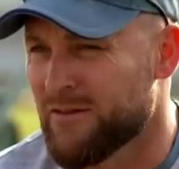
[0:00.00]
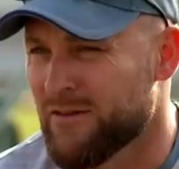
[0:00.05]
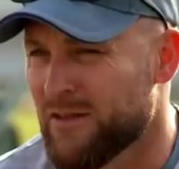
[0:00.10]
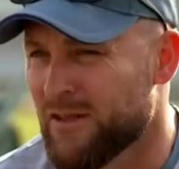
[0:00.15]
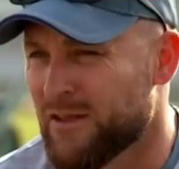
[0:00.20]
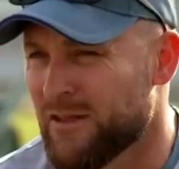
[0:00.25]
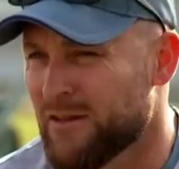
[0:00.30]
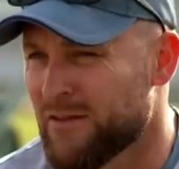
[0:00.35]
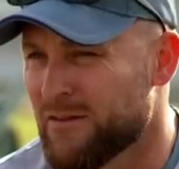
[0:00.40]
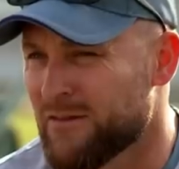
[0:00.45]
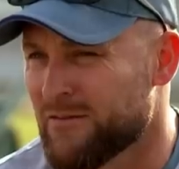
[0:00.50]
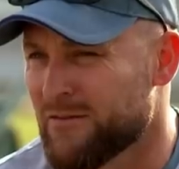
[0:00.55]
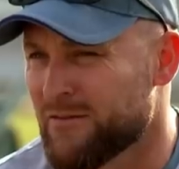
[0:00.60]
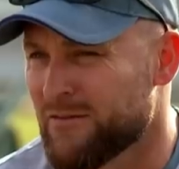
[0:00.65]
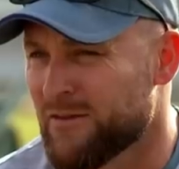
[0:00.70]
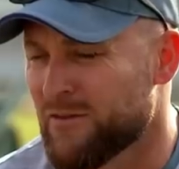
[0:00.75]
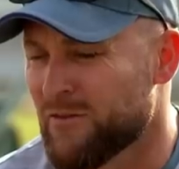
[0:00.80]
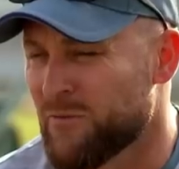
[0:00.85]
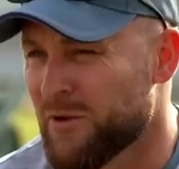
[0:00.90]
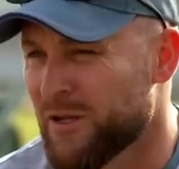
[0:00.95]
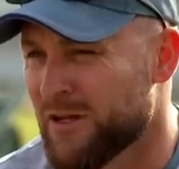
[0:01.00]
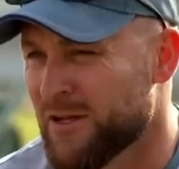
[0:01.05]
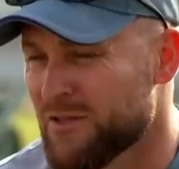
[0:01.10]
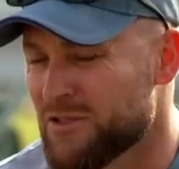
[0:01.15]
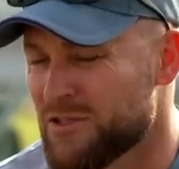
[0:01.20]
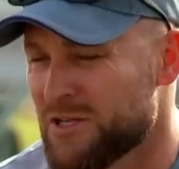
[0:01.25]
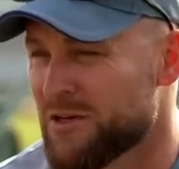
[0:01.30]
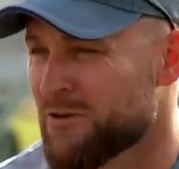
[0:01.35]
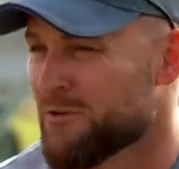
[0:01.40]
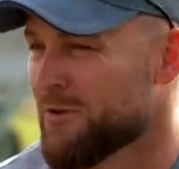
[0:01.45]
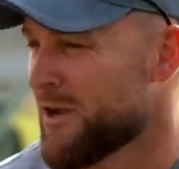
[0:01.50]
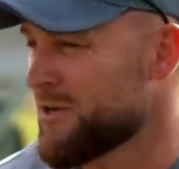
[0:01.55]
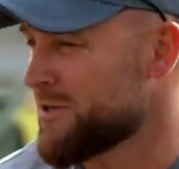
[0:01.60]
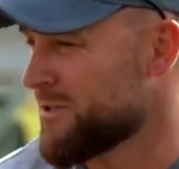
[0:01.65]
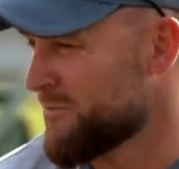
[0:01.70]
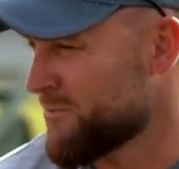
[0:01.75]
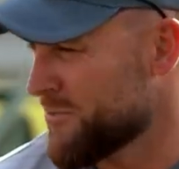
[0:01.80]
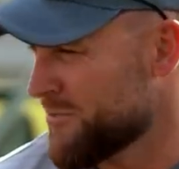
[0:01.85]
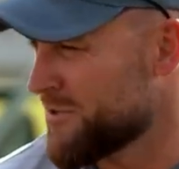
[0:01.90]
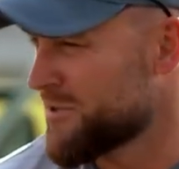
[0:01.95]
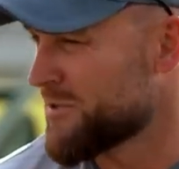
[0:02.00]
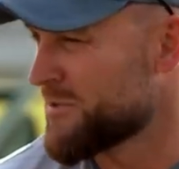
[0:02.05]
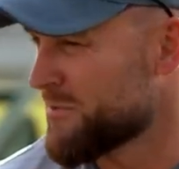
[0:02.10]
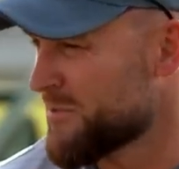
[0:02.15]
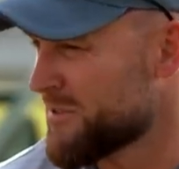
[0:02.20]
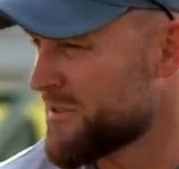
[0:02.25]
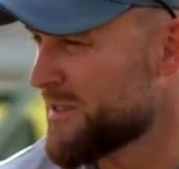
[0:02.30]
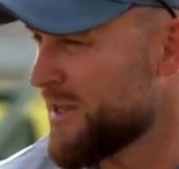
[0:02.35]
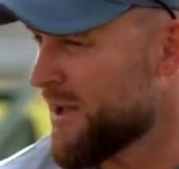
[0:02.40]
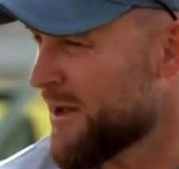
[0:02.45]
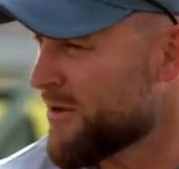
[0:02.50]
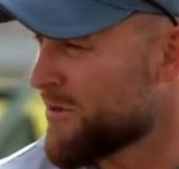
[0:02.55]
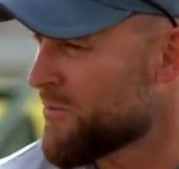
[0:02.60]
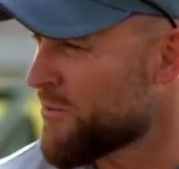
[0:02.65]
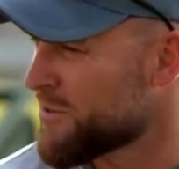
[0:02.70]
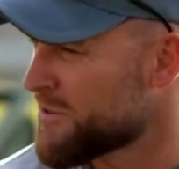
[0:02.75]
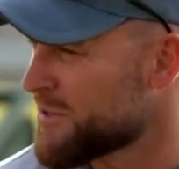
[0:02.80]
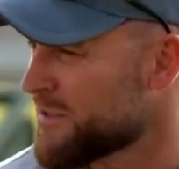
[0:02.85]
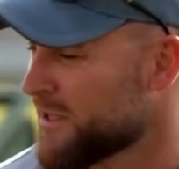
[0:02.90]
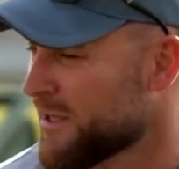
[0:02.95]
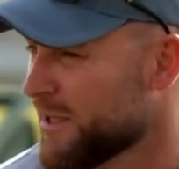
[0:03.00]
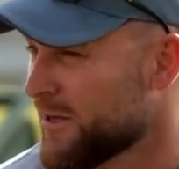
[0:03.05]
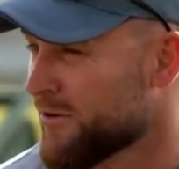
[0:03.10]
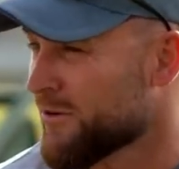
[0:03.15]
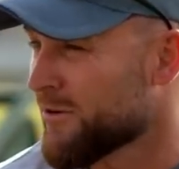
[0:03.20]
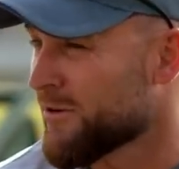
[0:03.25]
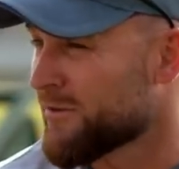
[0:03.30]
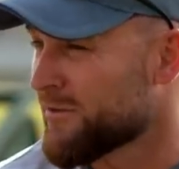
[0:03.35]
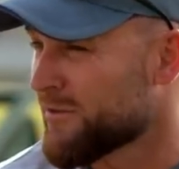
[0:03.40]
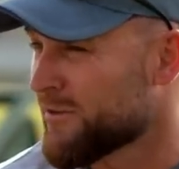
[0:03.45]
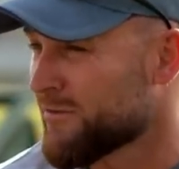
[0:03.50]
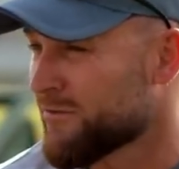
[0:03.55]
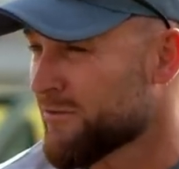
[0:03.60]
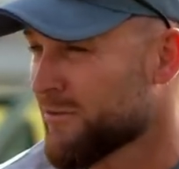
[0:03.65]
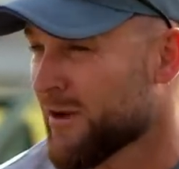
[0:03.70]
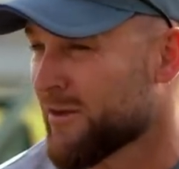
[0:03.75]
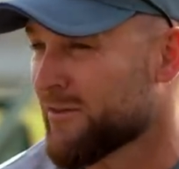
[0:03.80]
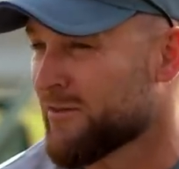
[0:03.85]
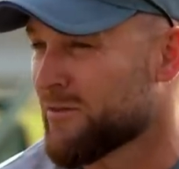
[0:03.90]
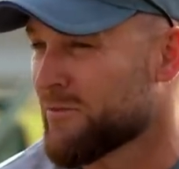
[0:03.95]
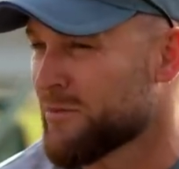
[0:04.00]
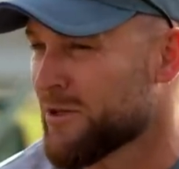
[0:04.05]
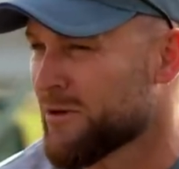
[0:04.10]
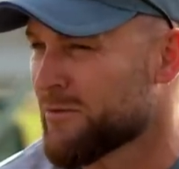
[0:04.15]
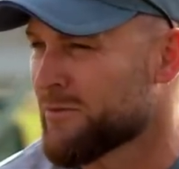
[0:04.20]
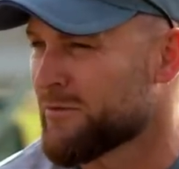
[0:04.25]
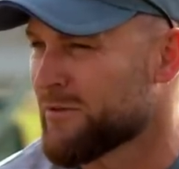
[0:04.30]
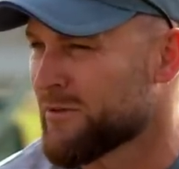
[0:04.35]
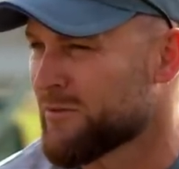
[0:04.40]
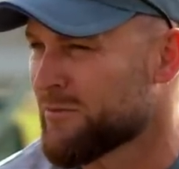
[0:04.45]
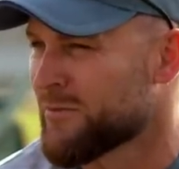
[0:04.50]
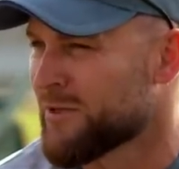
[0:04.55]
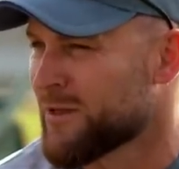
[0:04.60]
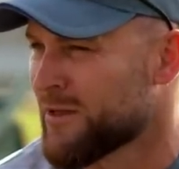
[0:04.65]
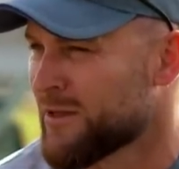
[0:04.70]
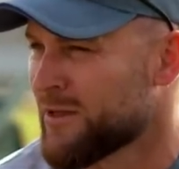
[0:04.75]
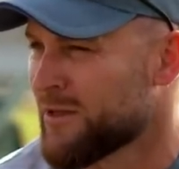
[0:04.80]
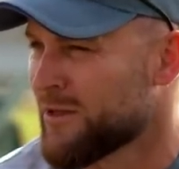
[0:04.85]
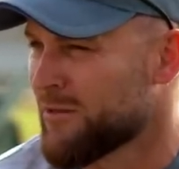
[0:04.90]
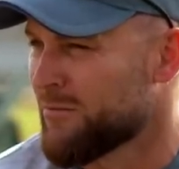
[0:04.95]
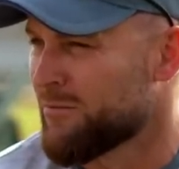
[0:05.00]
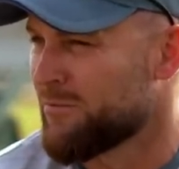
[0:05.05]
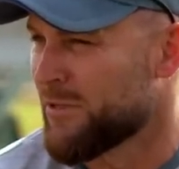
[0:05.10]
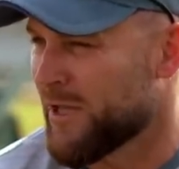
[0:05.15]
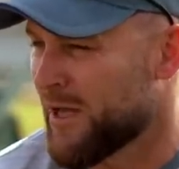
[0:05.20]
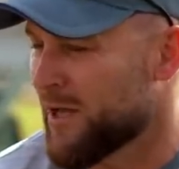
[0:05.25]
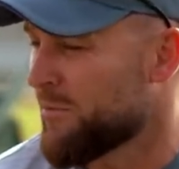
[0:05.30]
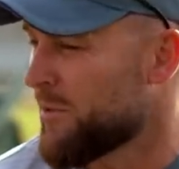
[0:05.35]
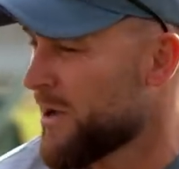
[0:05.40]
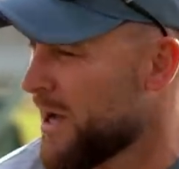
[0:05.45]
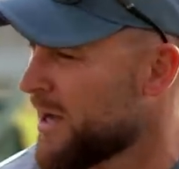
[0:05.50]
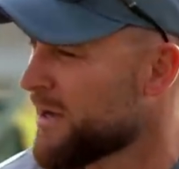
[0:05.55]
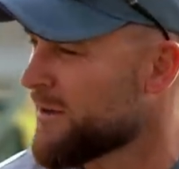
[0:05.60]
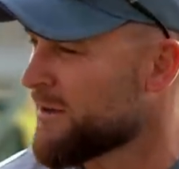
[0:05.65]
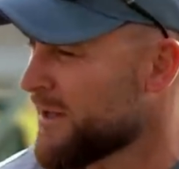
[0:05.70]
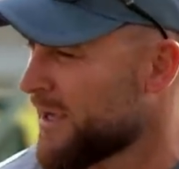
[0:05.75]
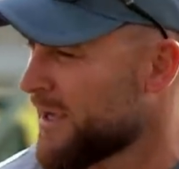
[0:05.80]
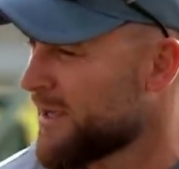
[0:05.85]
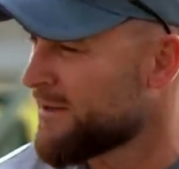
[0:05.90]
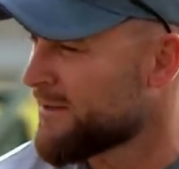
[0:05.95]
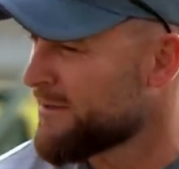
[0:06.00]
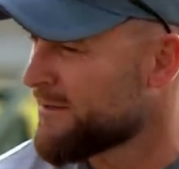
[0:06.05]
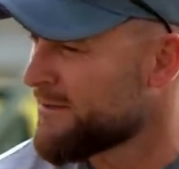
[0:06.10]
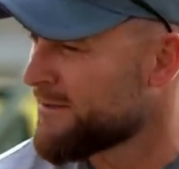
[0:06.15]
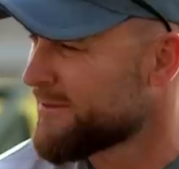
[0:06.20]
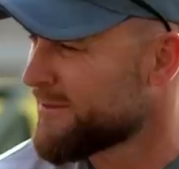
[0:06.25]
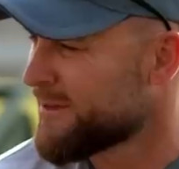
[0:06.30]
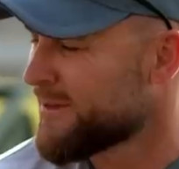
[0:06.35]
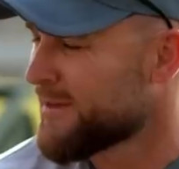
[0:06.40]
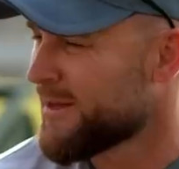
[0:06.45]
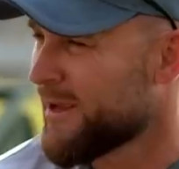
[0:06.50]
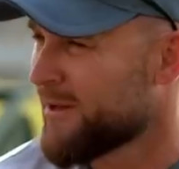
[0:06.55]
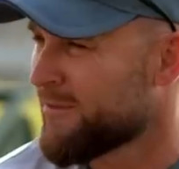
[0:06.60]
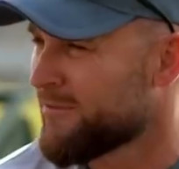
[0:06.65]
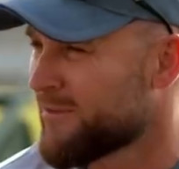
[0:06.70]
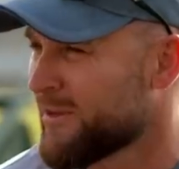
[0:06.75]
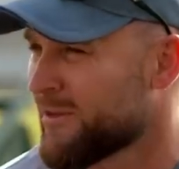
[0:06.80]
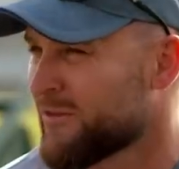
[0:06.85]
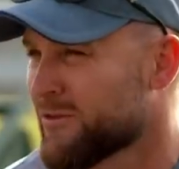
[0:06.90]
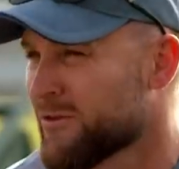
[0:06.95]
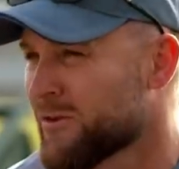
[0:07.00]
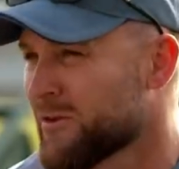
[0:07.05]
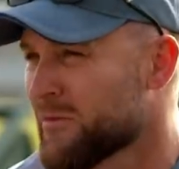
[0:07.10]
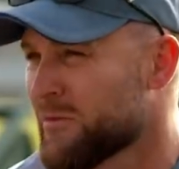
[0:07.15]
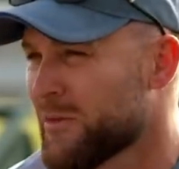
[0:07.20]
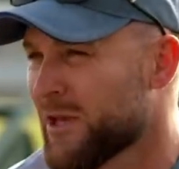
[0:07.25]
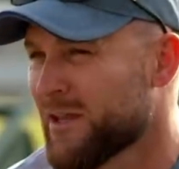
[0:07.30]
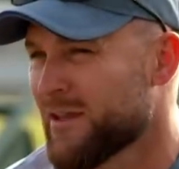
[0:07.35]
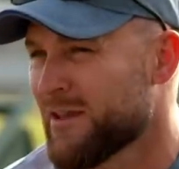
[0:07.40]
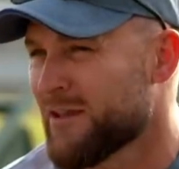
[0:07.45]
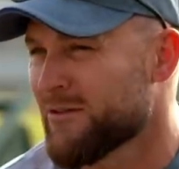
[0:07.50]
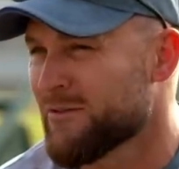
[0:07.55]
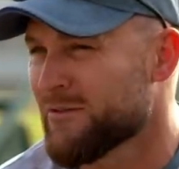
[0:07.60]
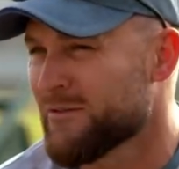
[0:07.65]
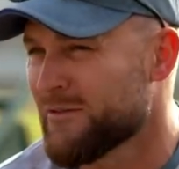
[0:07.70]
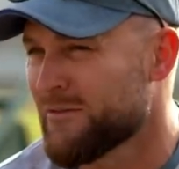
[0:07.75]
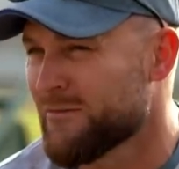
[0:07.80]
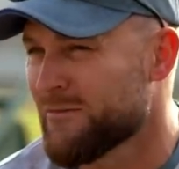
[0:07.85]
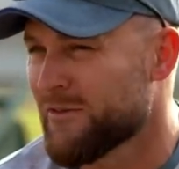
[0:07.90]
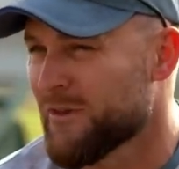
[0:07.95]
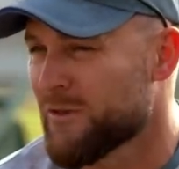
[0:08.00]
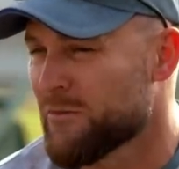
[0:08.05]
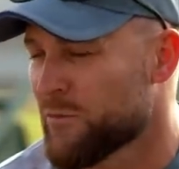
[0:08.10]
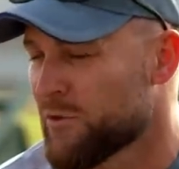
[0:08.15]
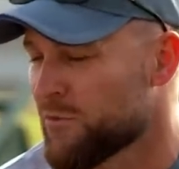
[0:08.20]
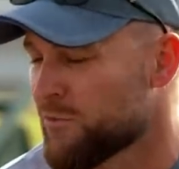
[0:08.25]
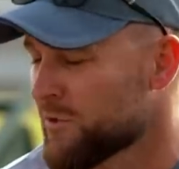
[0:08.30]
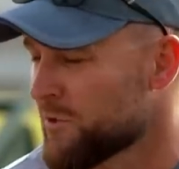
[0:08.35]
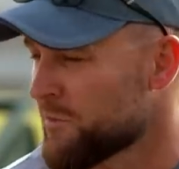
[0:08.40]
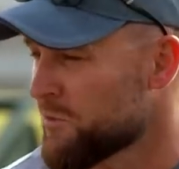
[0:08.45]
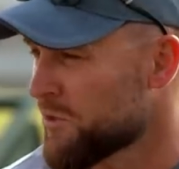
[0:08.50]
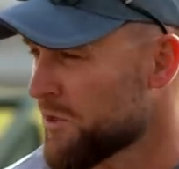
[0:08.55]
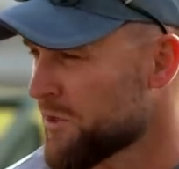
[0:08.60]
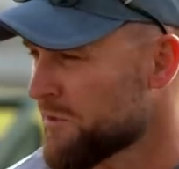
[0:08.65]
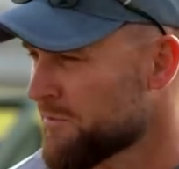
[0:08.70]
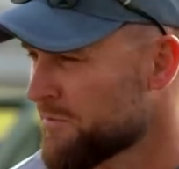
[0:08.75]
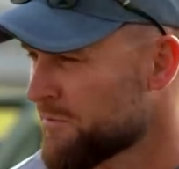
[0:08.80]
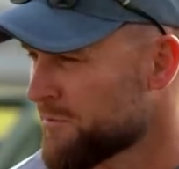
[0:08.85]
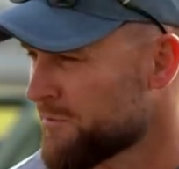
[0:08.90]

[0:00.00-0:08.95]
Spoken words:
there's been a generation which has missed out on watching their heroes. So for us to be able to play a part in that and have Test cricket back here is something we're really proud of.